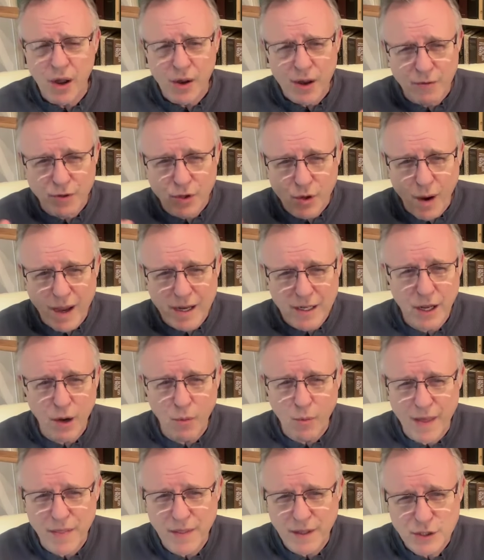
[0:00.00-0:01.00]
We have no
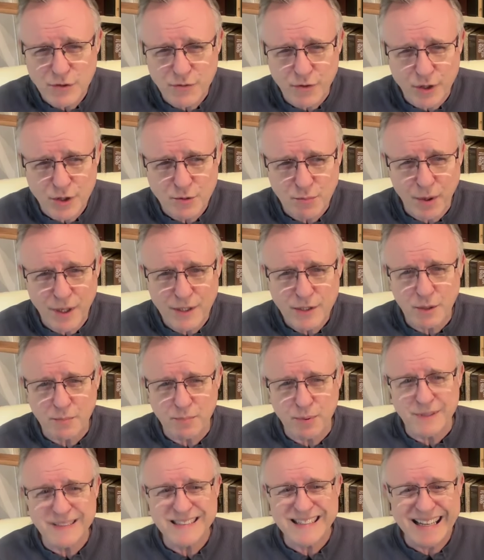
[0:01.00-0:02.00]
idea why these first
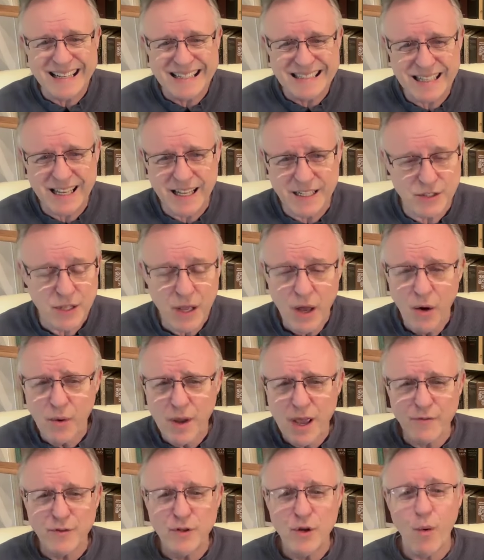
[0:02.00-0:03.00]
principles exist.
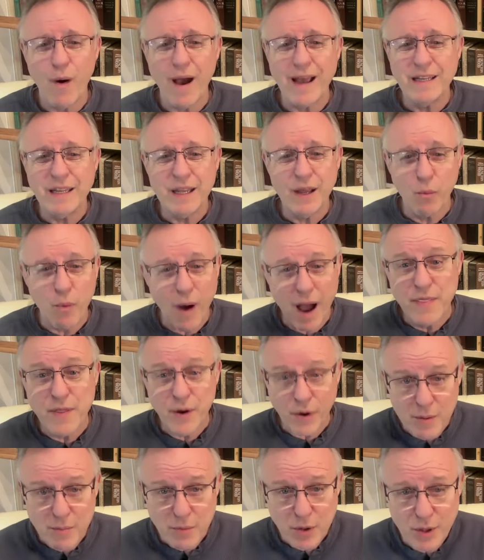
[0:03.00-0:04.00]
We have no idea why
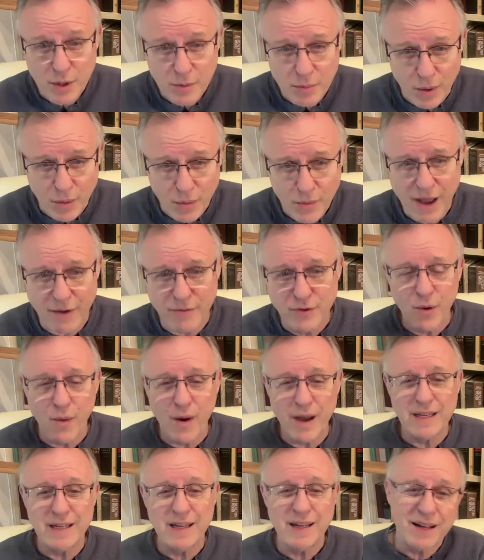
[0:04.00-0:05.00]
they're immutable. We have
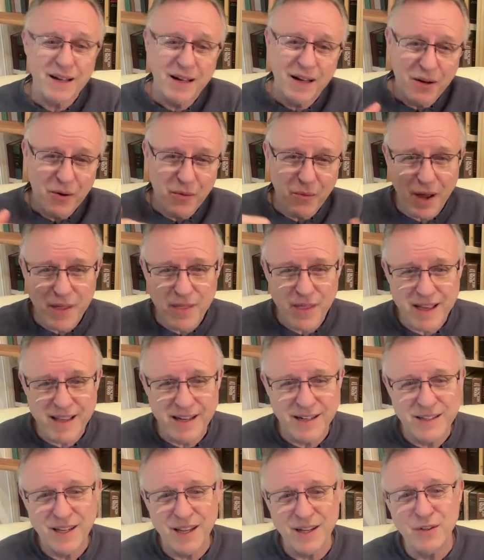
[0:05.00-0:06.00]
no idea why they
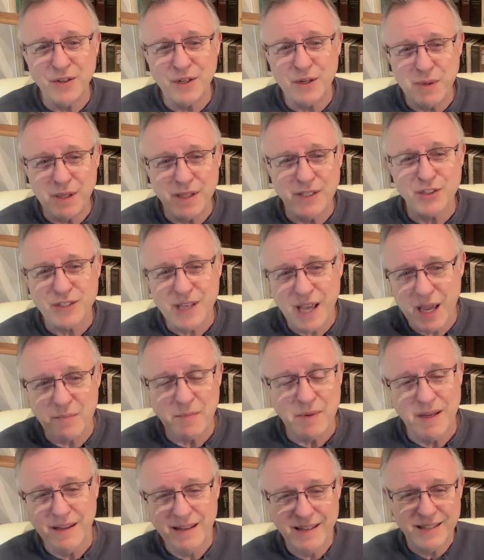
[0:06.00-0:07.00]
continue to be the
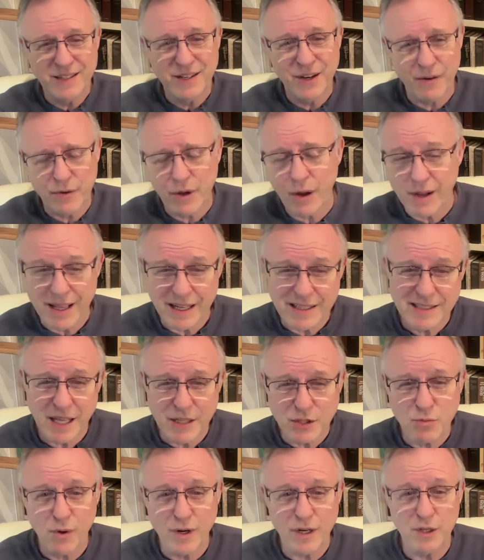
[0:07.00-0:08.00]
same year after. I guess
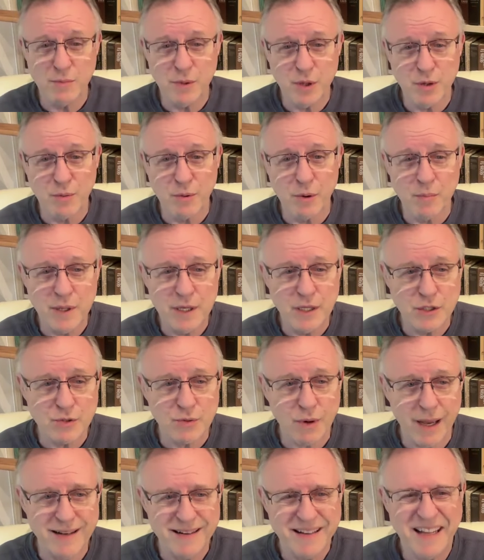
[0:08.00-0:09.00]
that's what immutable
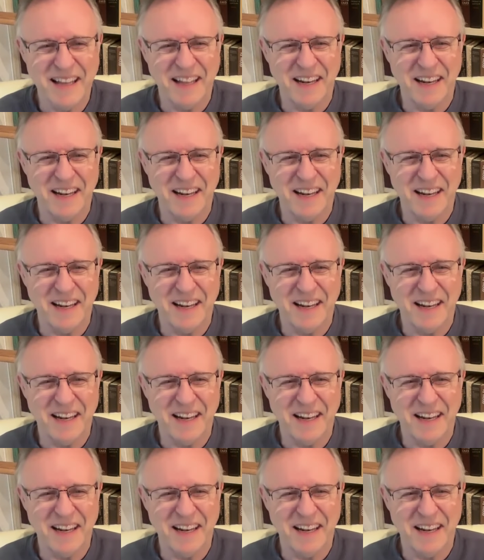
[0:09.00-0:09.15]
means, right?